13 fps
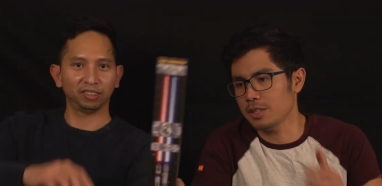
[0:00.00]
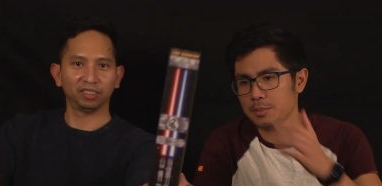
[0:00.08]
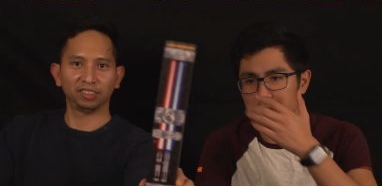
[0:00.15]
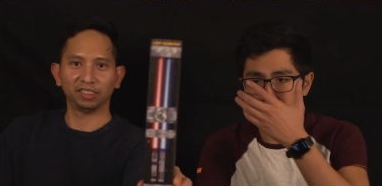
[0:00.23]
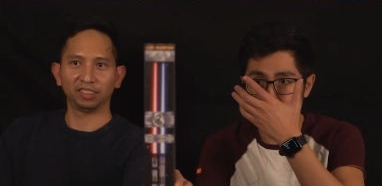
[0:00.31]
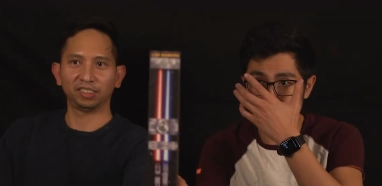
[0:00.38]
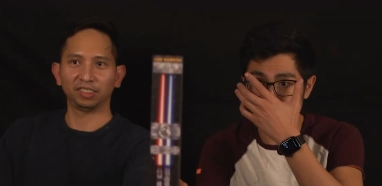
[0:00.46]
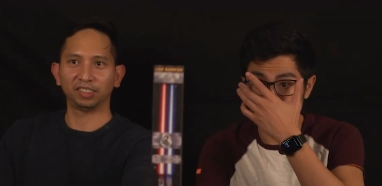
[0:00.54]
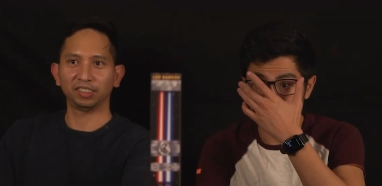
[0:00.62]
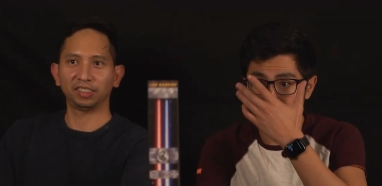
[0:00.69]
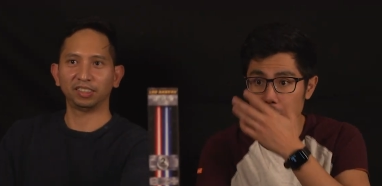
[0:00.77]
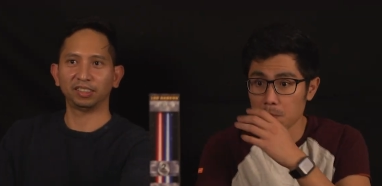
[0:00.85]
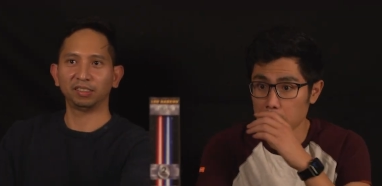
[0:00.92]
Speaker 1: that's pretty cool.
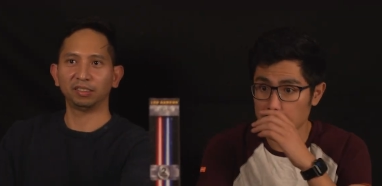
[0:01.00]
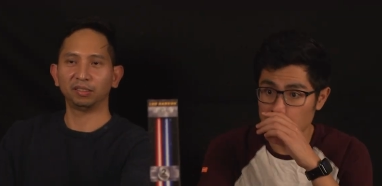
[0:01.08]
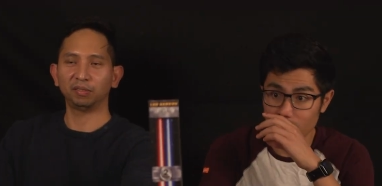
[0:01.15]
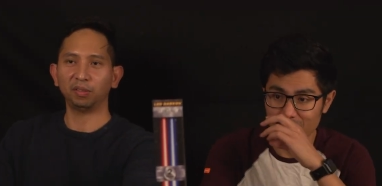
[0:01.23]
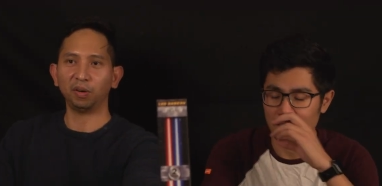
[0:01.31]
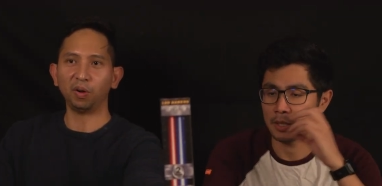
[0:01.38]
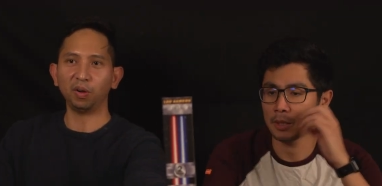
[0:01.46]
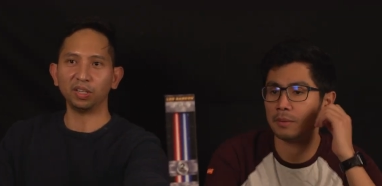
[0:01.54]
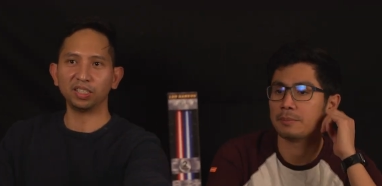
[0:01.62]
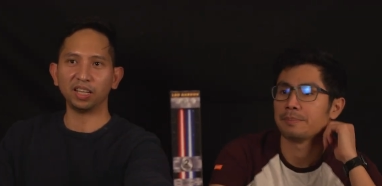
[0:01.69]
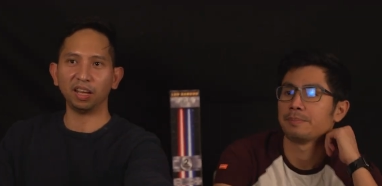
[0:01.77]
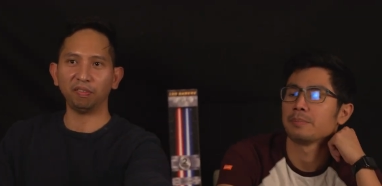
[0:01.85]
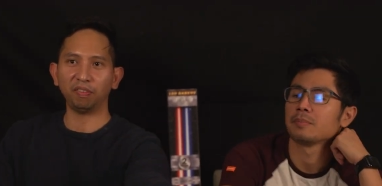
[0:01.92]
For all the
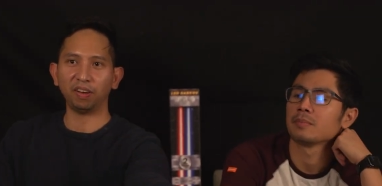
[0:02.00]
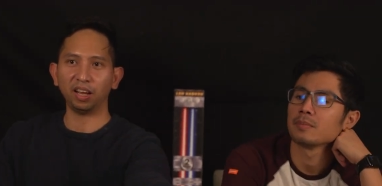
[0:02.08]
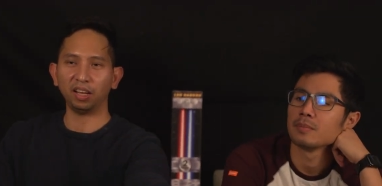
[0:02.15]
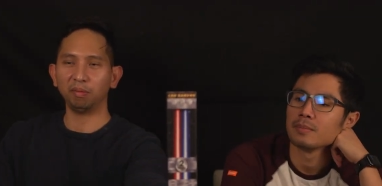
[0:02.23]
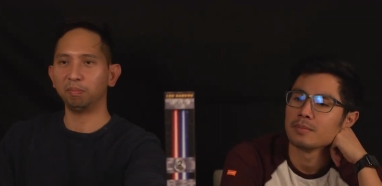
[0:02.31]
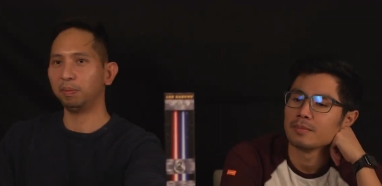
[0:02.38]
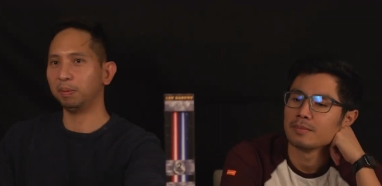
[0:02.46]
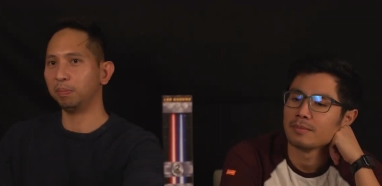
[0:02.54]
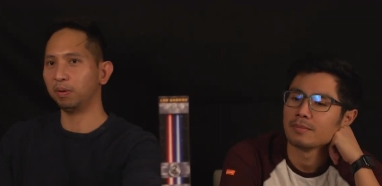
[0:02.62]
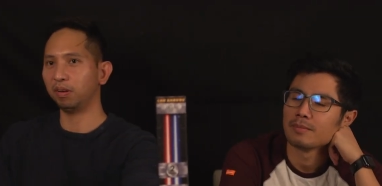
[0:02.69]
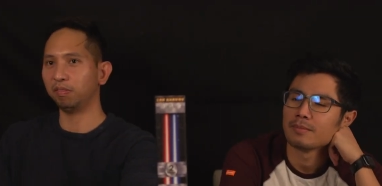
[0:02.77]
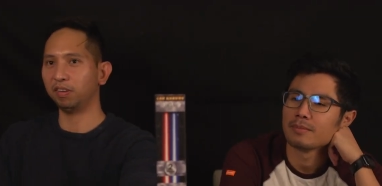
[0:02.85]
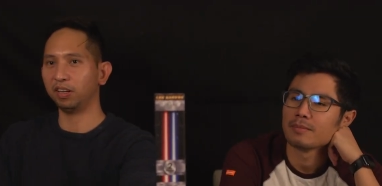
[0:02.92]
sci-fi
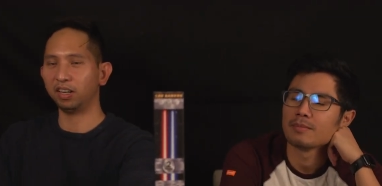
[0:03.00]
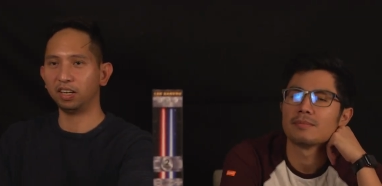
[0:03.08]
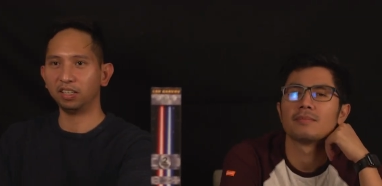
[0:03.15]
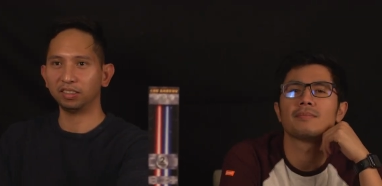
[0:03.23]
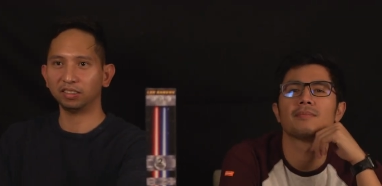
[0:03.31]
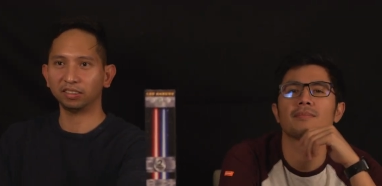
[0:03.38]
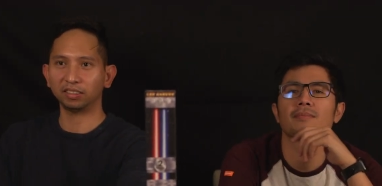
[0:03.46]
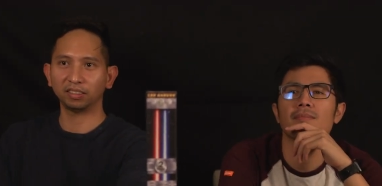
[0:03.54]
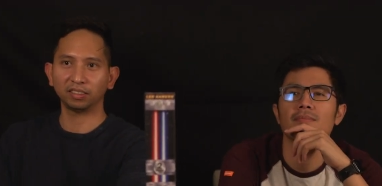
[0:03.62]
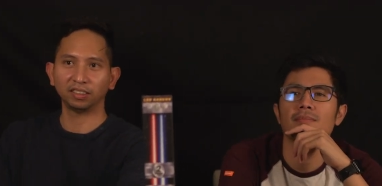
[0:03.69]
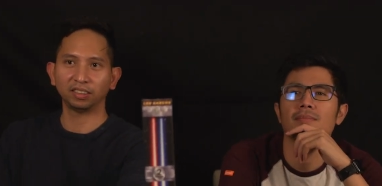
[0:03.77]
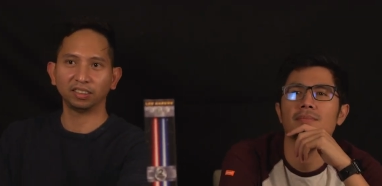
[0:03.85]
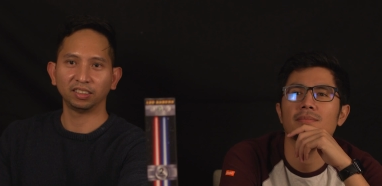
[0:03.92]
people over there,
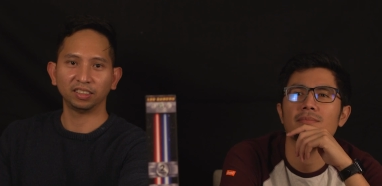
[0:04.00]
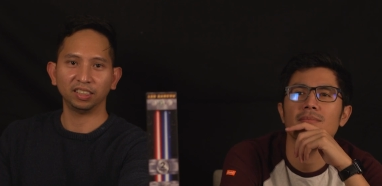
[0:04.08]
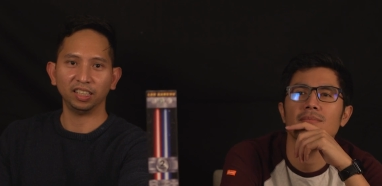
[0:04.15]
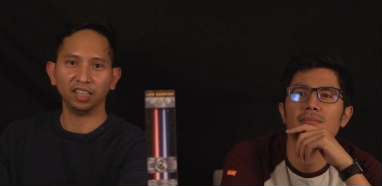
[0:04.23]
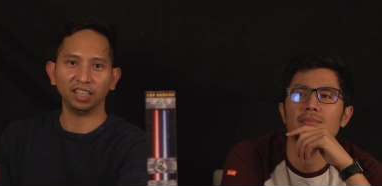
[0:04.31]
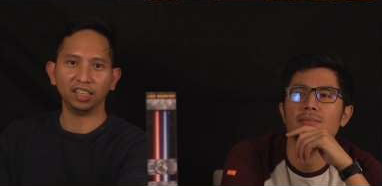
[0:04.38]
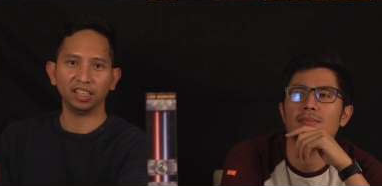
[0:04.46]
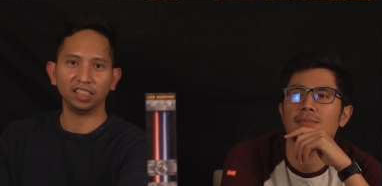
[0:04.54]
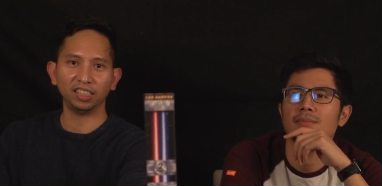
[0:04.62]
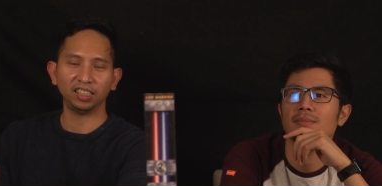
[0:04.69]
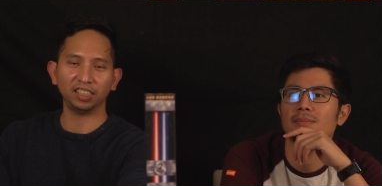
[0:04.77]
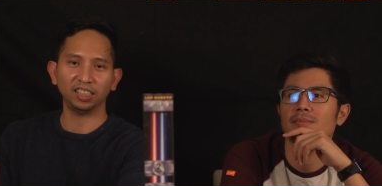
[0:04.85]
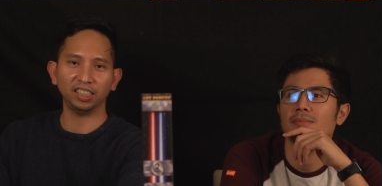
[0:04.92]

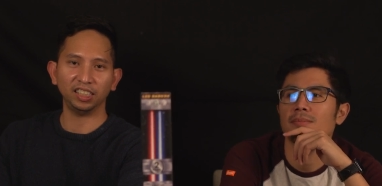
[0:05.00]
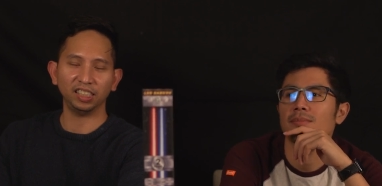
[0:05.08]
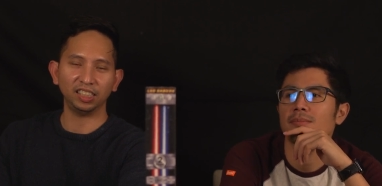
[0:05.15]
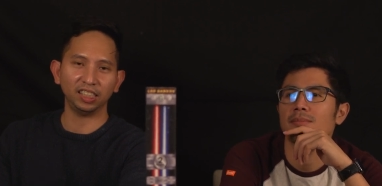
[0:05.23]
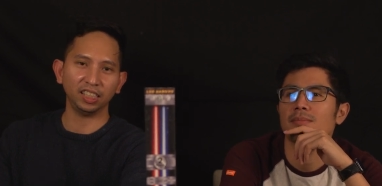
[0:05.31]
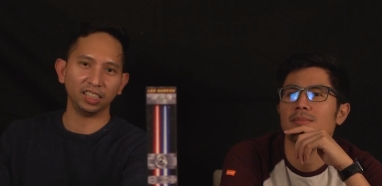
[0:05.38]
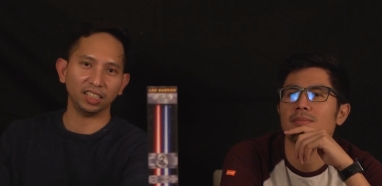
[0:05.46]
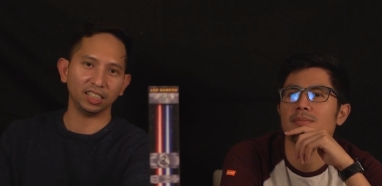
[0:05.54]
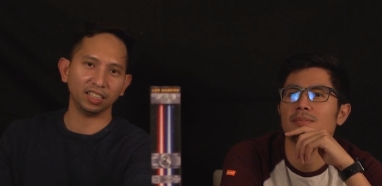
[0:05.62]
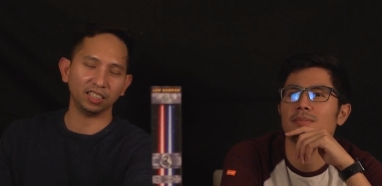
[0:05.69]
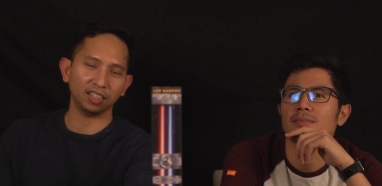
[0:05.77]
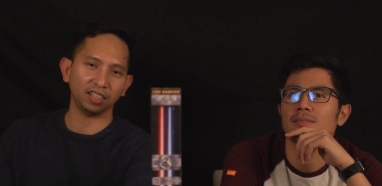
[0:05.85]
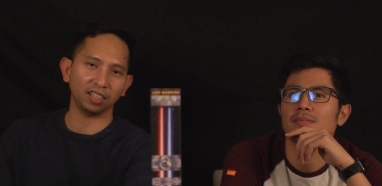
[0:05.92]
it's a
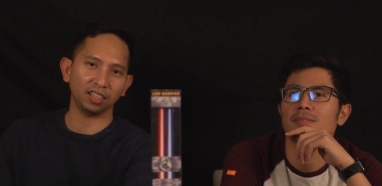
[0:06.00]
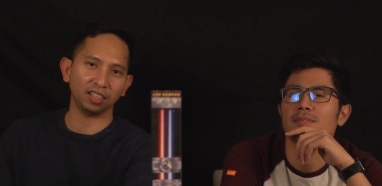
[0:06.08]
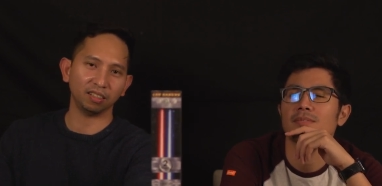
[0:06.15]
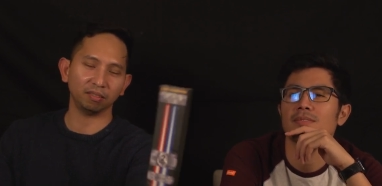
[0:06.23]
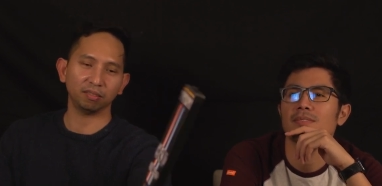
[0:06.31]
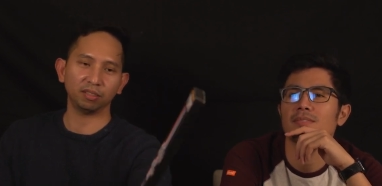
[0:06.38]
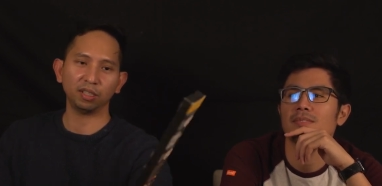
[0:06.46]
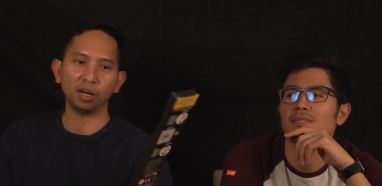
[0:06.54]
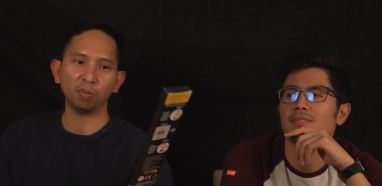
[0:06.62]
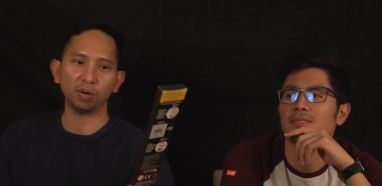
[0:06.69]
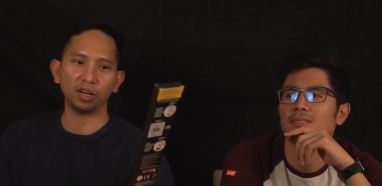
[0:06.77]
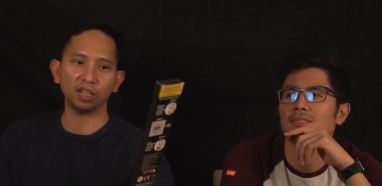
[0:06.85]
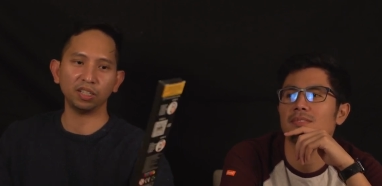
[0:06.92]
Star
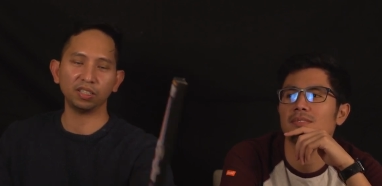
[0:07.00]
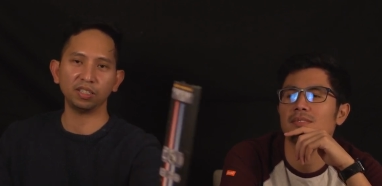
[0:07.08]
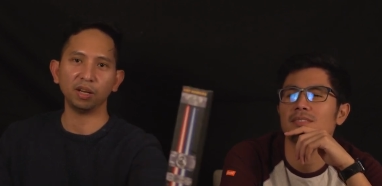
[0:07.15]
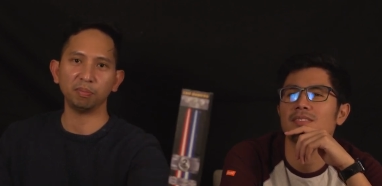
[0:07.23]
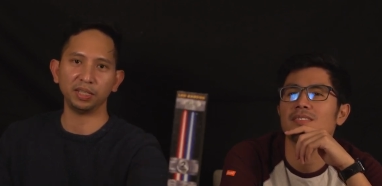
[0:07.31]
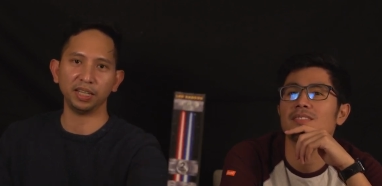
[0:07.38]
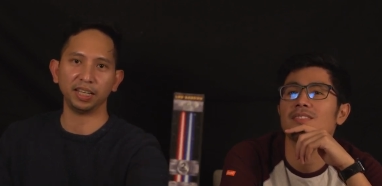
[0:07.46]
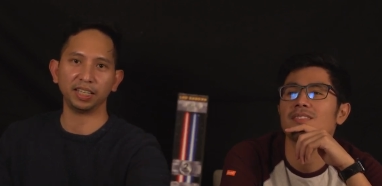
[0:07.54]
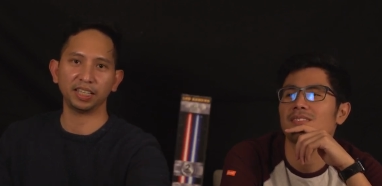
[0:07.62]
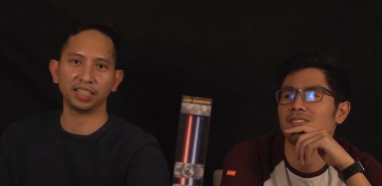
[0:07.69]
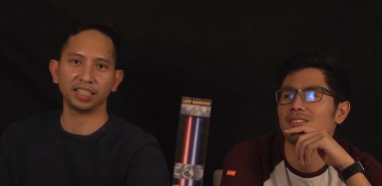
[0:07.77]
Wars chopstick.